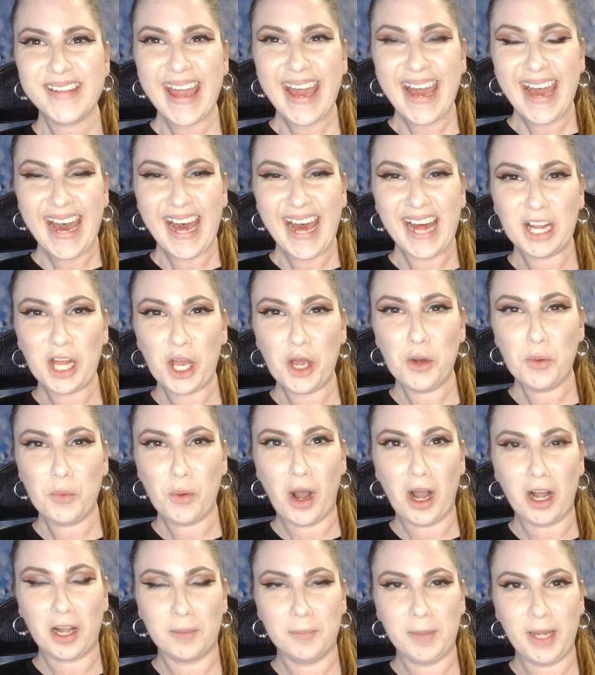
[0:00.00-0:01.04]
Hello,
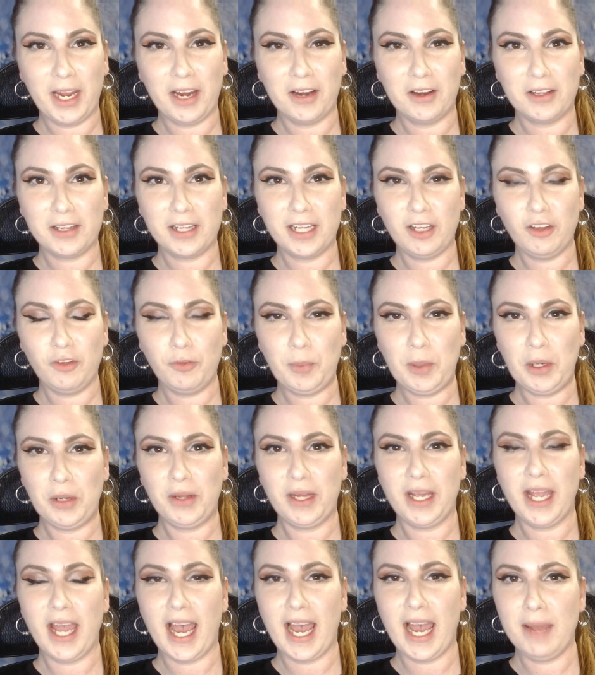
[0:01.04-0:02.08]
welcome to Erin Lee's
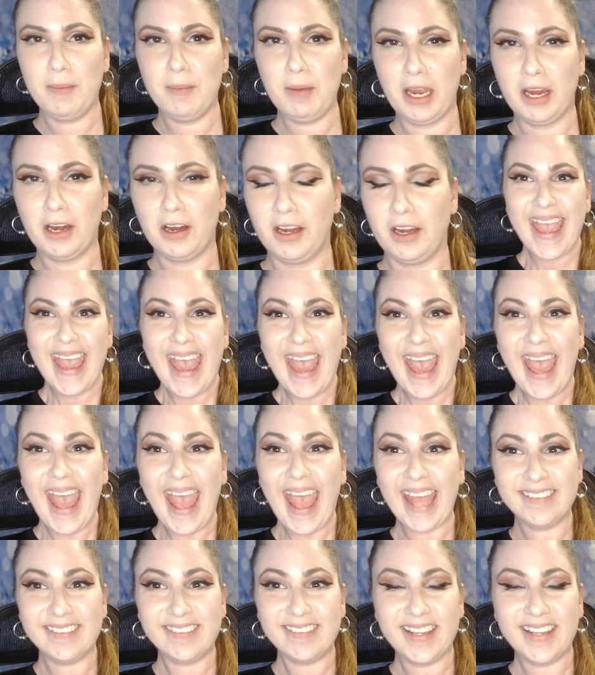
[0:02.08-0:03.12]
Beauty. I'm Erin.
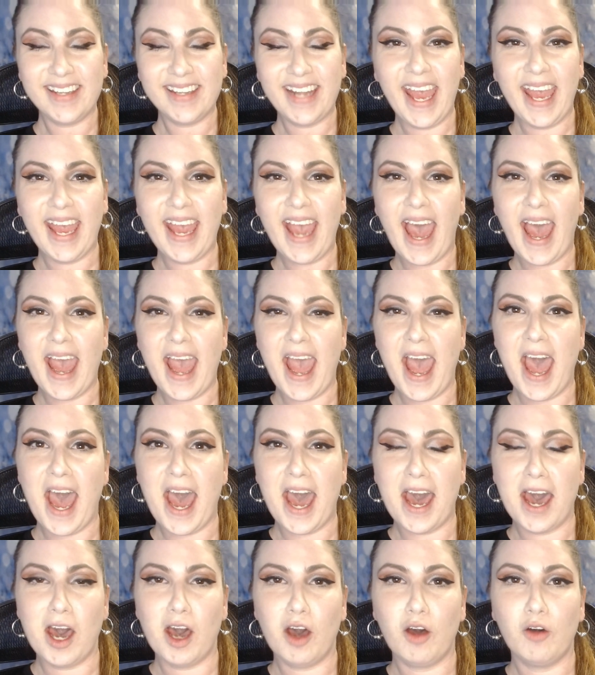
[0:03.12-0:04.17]
And today I
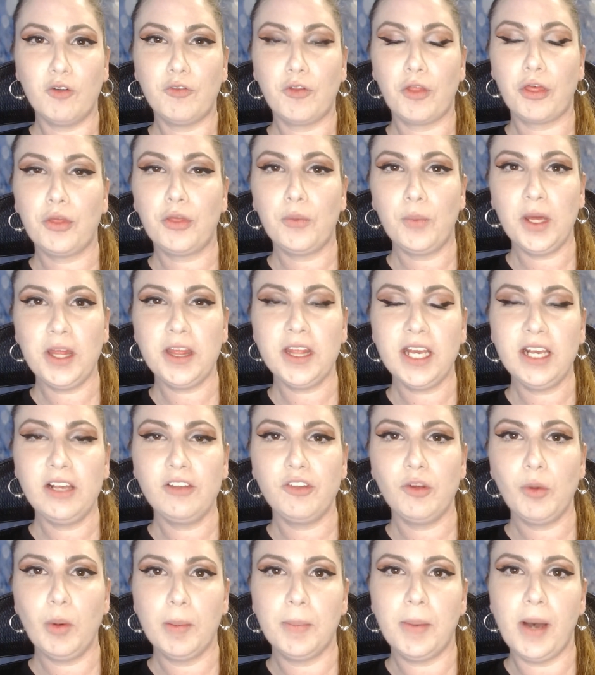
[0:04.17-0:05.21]
have three things
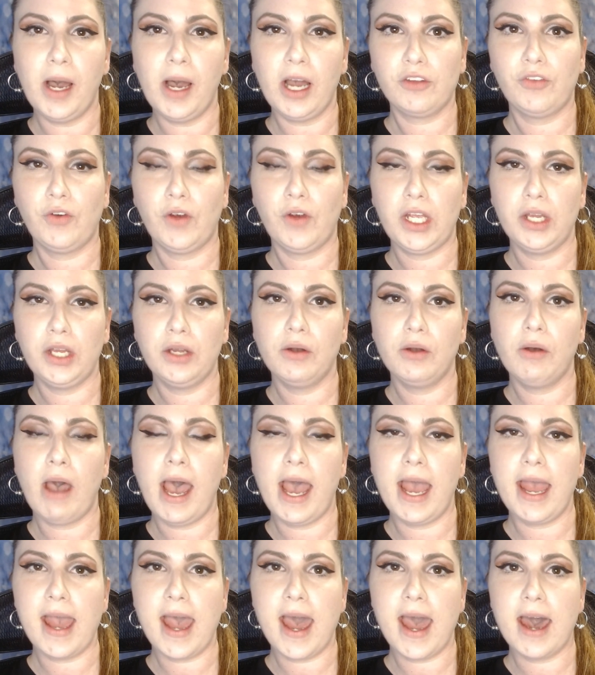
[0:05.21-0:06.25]
to unbox for you.
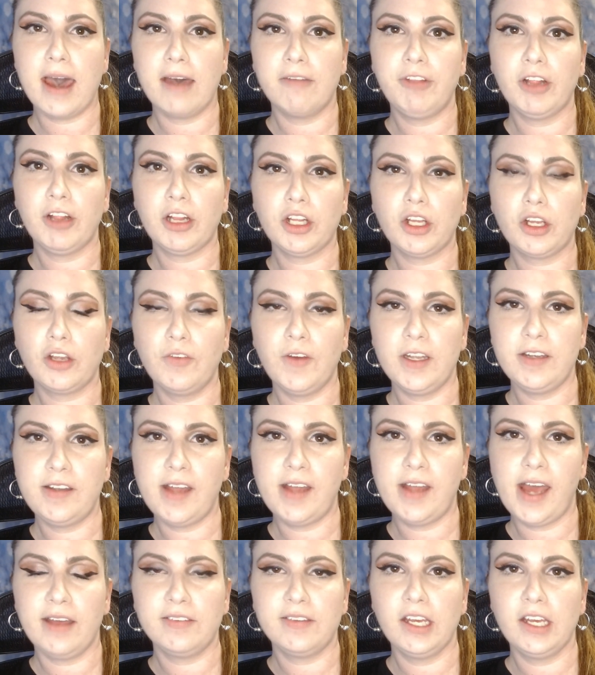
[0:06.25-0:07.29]
I have the Look
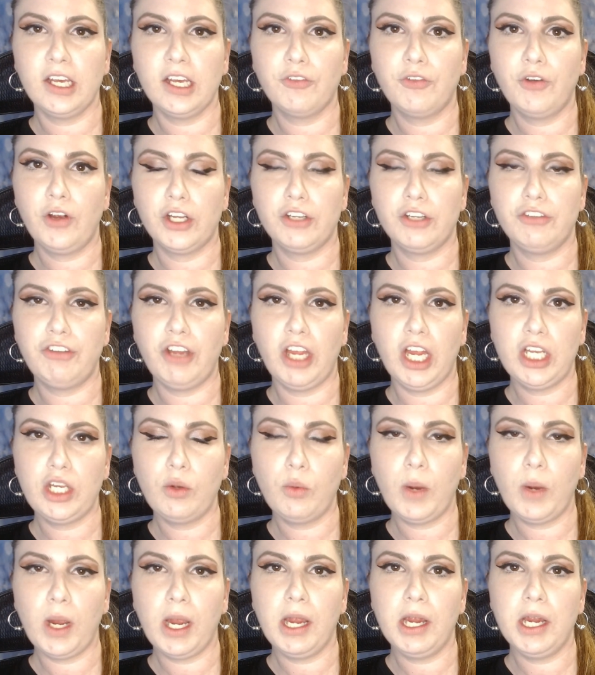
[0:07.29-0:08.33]
Fantastic for
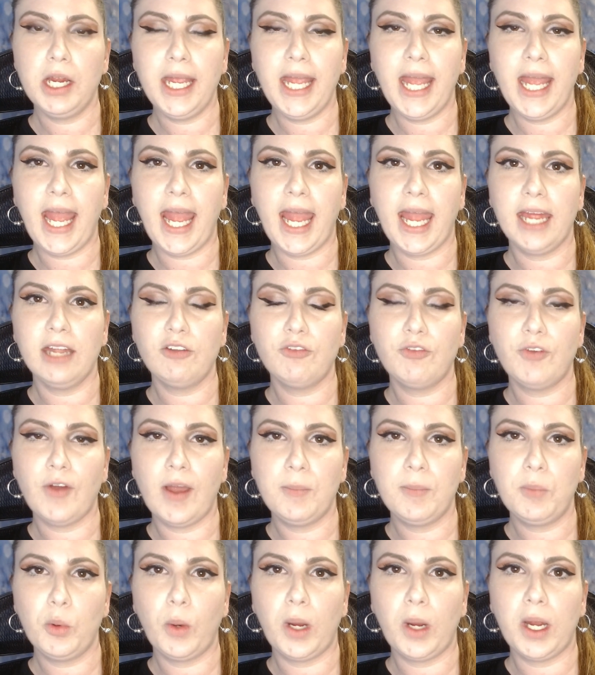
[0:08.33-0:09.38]
January and
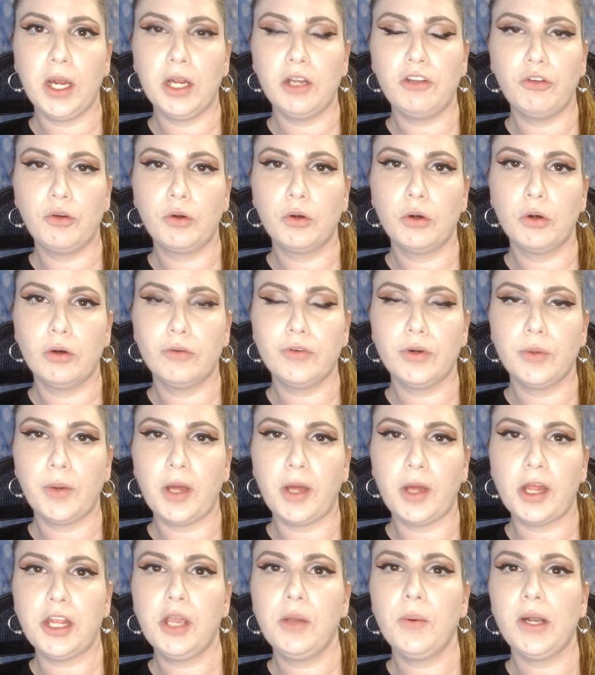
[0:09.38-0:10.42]
February to go over
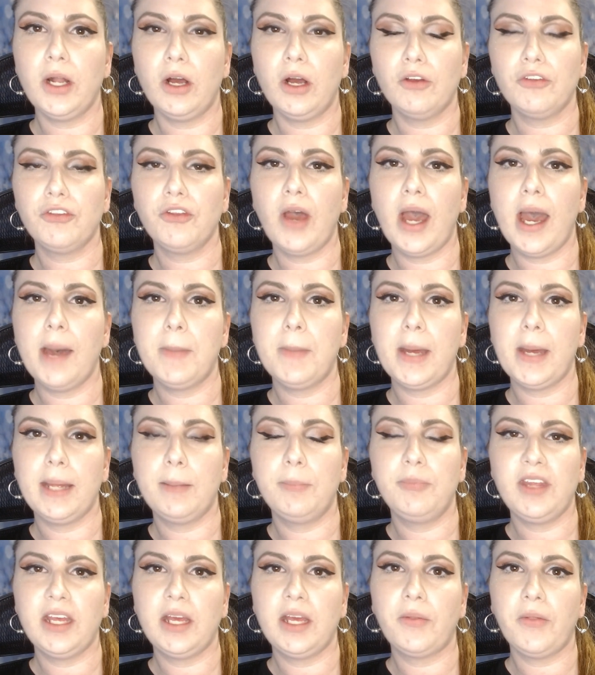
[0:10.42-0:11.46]
with you. And I also have my
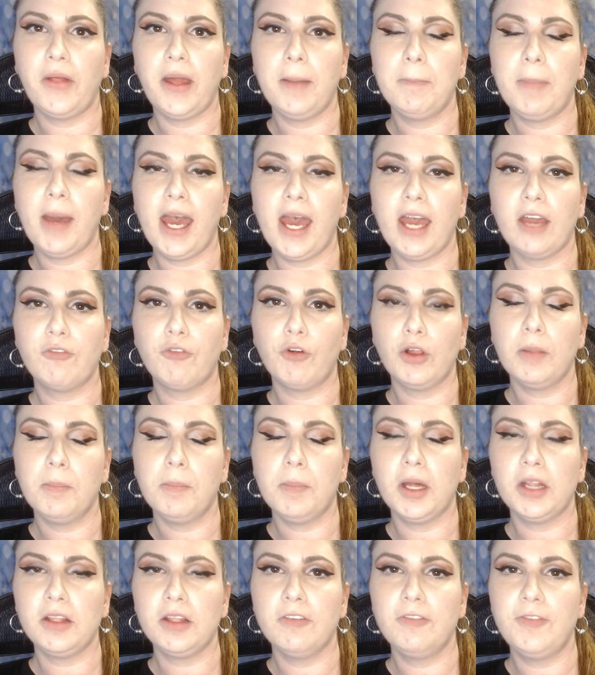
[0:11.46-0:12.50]
Ipsy Glam Bag for the
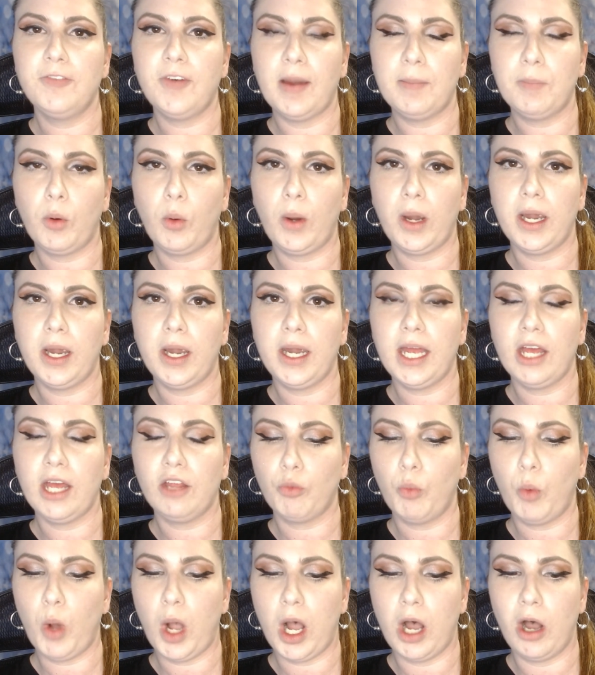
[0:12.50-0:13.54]
month of February
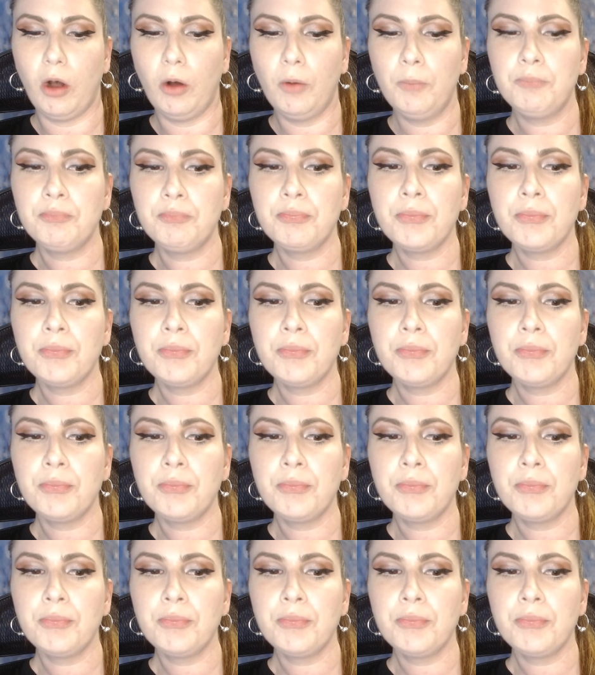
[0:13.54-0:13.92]
as well.